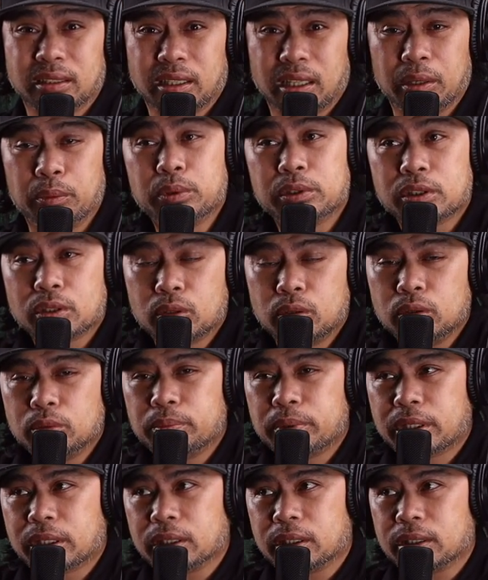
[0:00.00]
it was cool
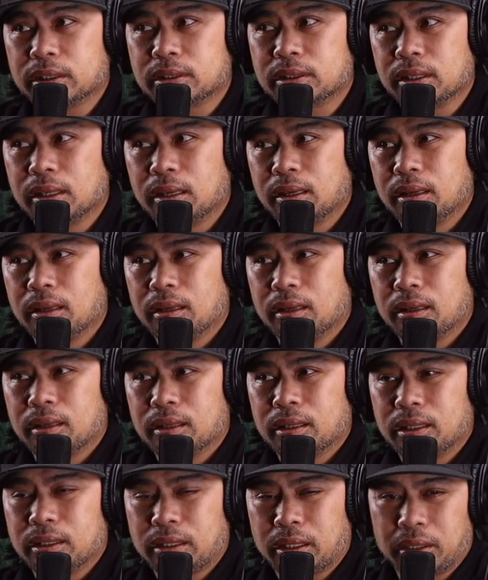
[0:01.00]
because
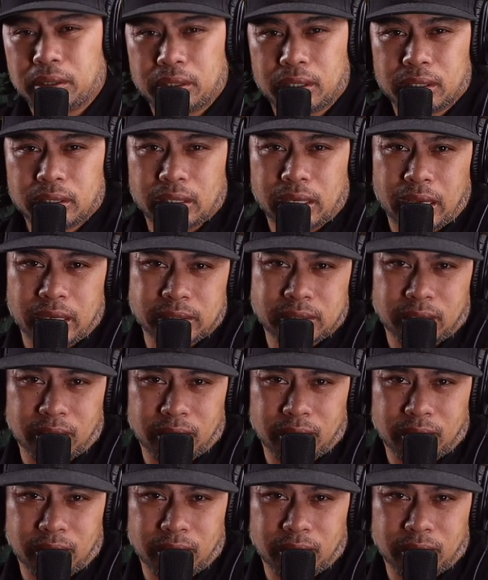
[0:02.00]
they aren't as